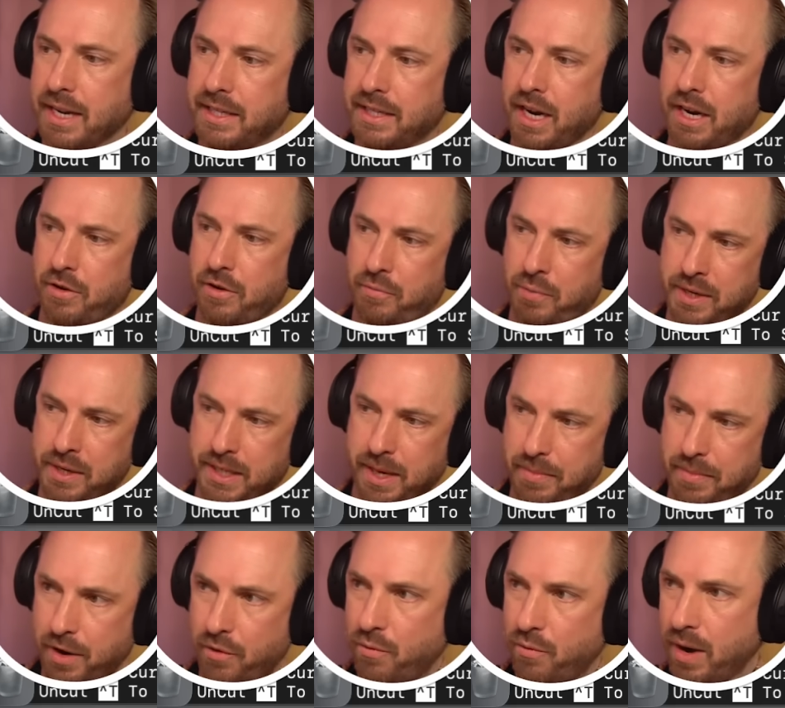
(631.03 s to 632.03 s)
Let's start off with
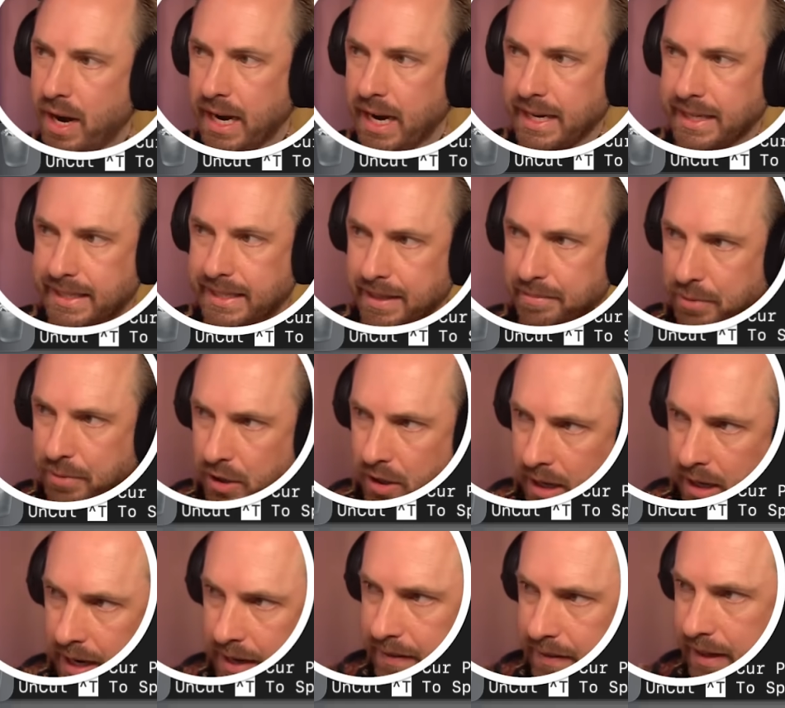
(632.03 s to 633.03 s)
something really
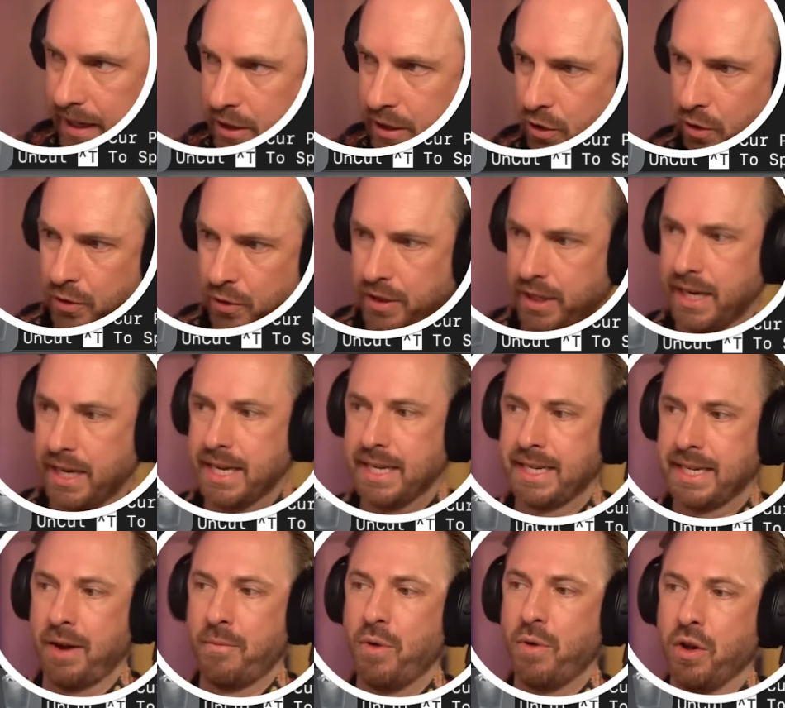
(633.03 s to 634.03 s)
simple in the
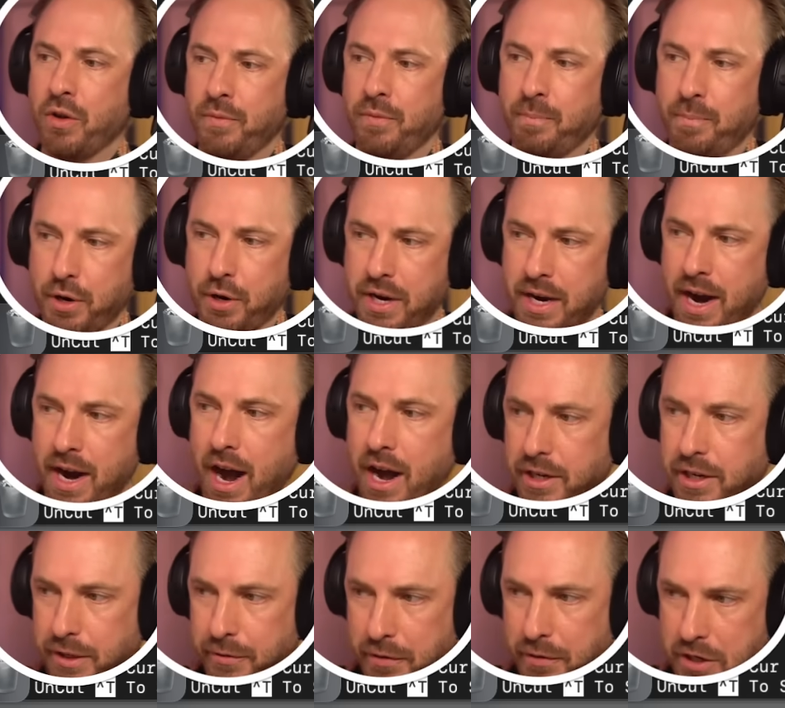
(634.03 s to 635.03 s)
sources and we'll put in
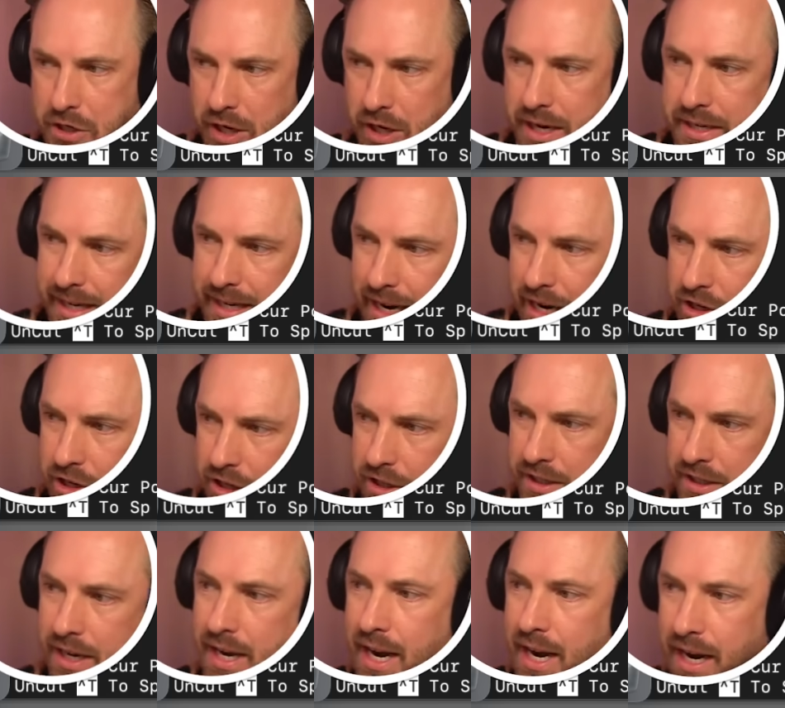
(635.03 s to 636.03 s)
artificial
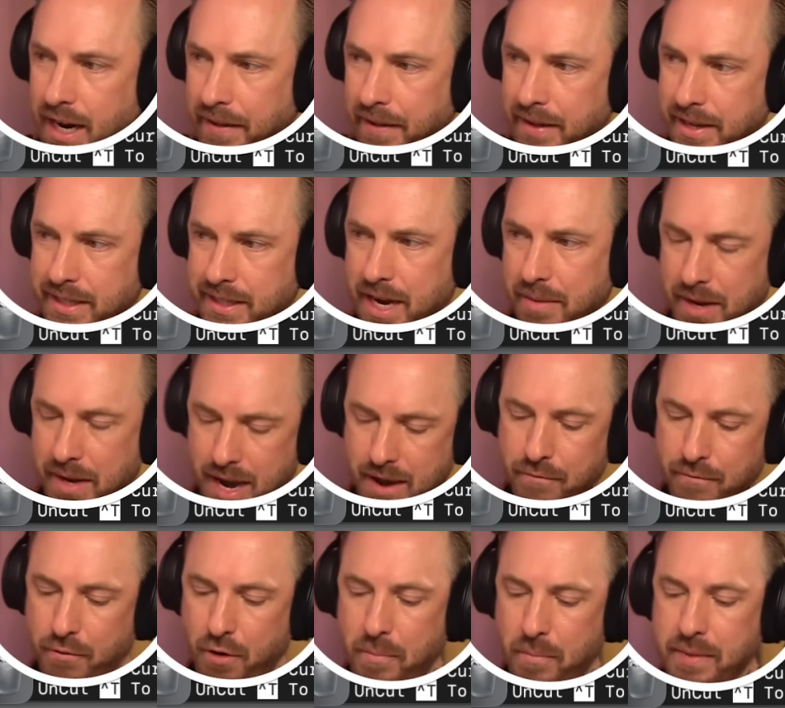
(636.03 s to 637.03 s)
intelligence and that's coming
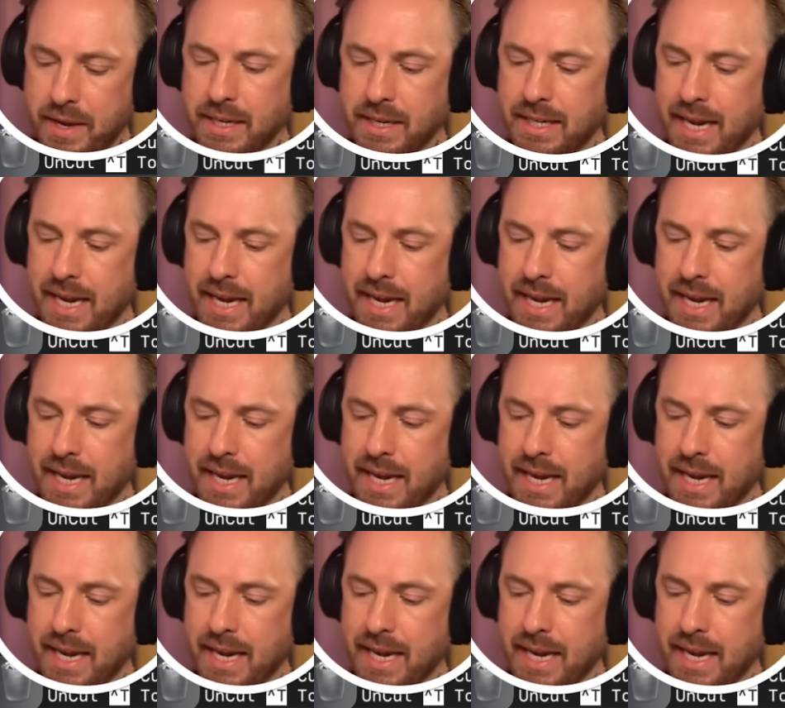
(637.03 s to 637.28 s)
in from the